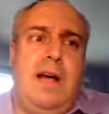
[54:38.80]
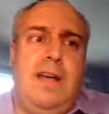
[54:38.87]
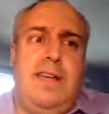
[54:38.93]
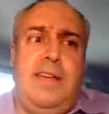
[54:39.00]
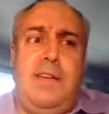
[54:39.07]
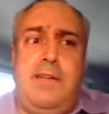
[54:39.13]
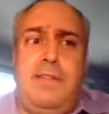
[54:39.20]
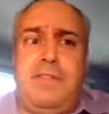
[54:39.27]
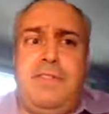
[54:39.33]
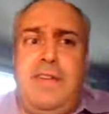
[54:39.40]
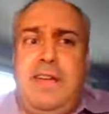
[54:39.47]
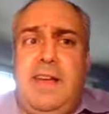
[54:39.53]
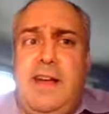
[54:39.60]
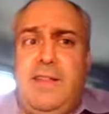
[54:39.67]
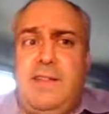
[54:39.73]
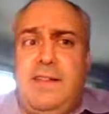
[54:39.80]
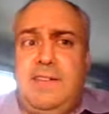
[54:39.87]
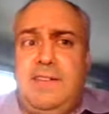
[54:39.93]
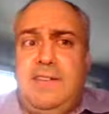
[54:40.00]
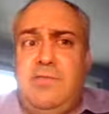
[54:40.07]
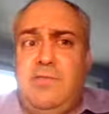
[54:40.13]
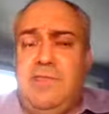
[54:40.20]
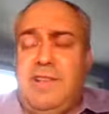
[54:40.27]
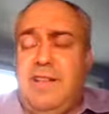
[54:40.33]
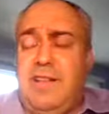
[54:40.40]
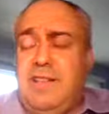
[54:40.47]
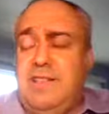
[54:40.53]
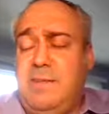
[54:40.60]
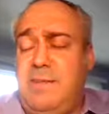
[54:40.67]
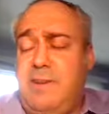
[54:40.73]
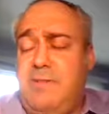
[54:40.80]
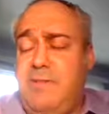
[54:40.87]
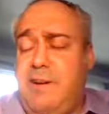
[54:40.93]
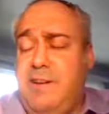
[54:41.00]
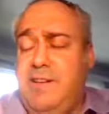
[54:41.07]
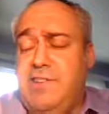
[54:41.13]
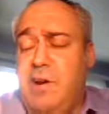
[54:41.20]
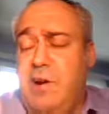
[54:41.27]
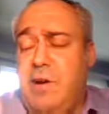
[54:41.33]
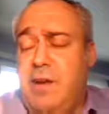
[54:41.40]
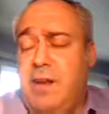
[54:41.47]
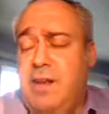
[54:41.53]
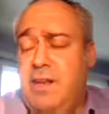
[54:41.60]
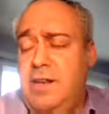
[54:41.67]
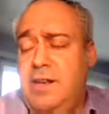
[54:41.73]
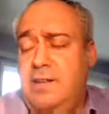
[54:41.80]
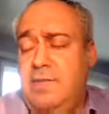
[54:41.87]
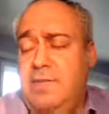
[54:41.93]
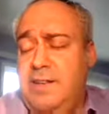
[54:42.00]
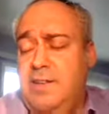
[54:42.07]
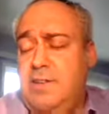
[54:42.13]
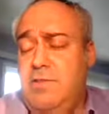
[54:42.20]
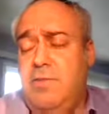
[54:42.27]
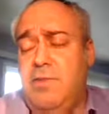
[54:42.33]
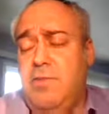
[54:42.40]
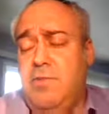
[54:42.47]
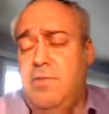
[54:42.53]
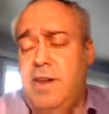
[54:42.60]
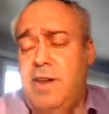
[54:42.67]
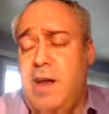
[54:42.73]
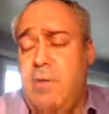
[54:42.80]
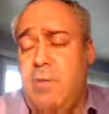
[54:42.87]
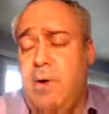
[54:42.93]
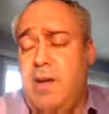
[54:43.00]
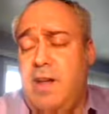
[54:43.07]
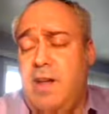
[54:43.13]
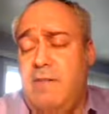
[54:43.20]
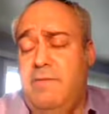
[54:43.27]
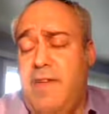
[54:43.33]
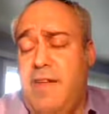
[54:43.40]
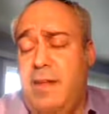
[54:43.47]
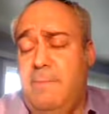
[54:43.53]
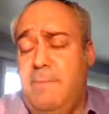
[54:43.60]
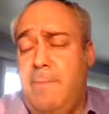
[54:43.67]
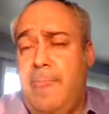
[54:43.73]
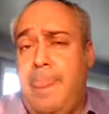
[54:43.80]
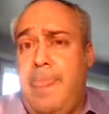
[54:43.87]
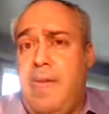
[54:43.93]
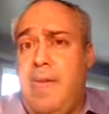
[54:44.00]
Another thing I like to do is I like to be very targeted if I do go to a networking event.